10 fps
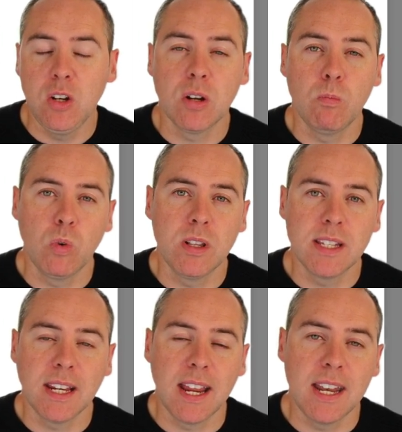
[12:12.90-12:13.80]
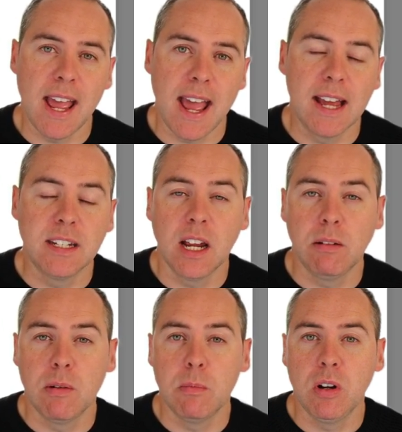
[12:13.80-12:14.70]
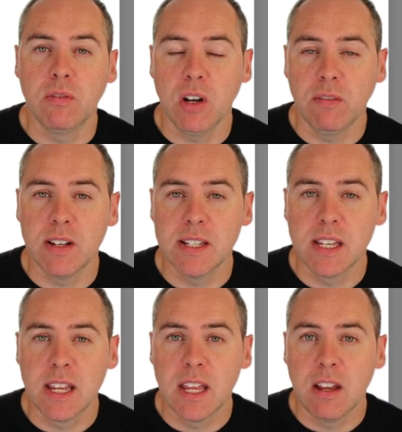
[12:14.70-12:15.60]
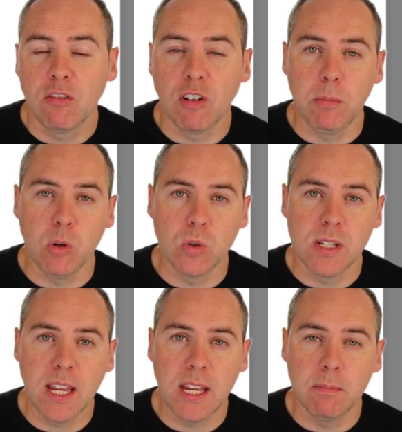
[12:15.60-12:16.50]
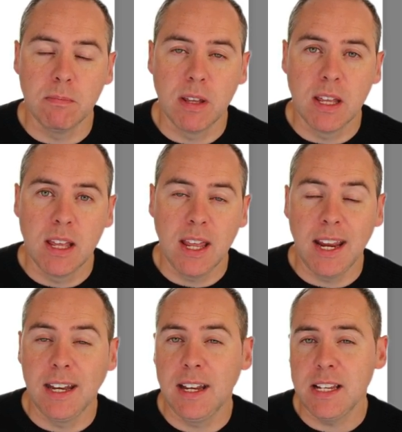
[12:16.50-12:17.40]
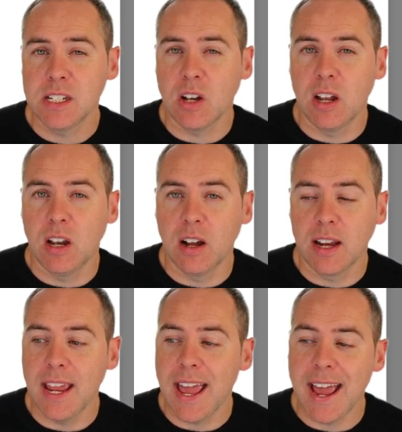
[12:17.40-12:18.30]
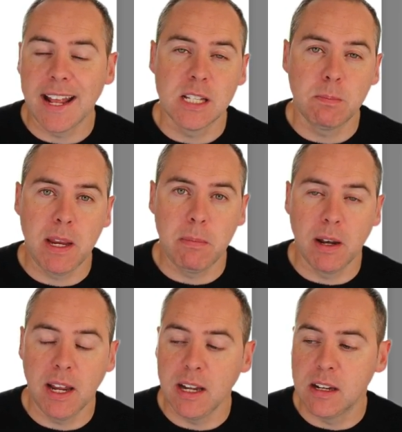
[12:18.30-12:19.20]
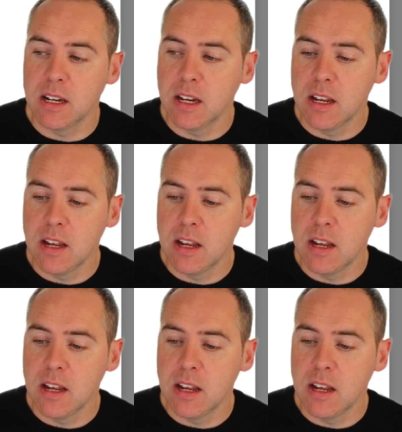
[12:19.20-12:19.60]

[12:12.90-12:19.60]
and you can once again add and remove others from your team. In this dialog, it adds people in.